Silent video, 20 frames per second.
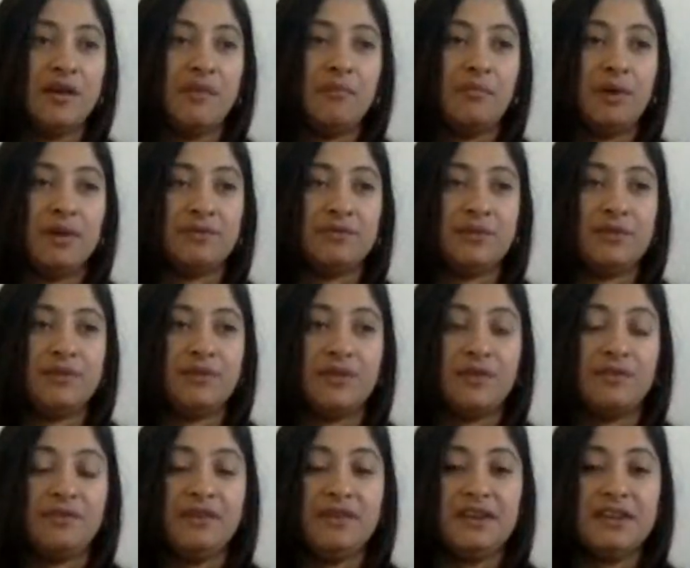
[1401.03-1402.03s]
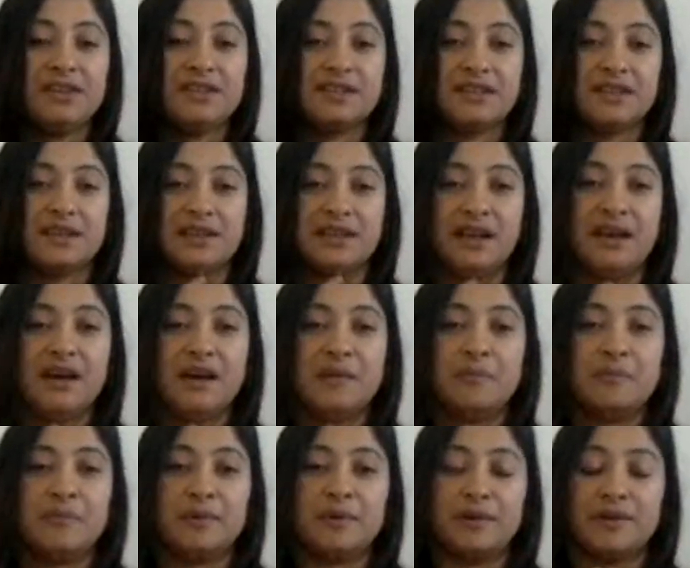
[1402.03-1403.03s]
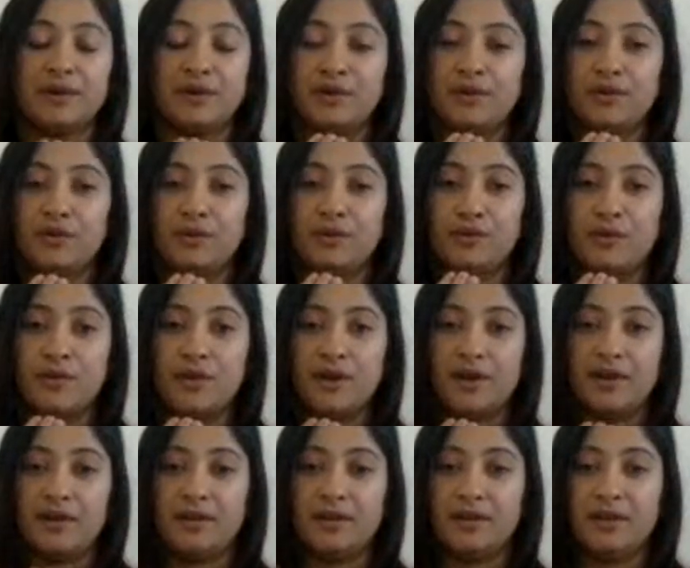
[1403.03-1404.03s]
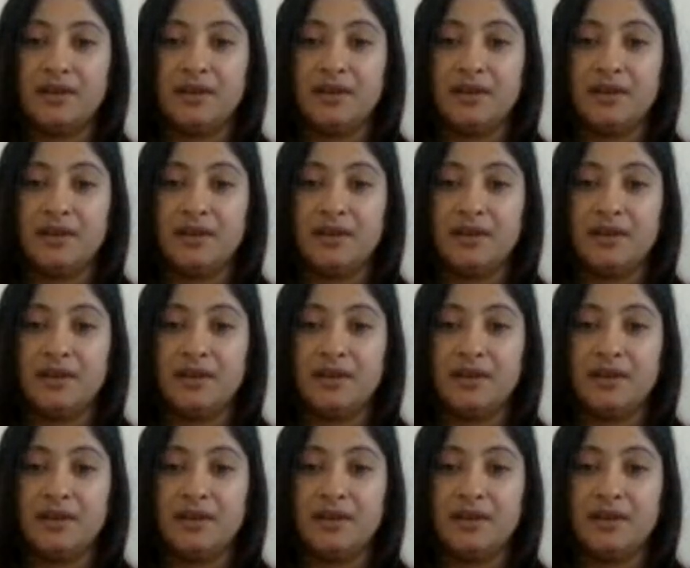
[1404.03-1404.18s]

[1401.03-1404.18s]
But when you're finishing it up, you are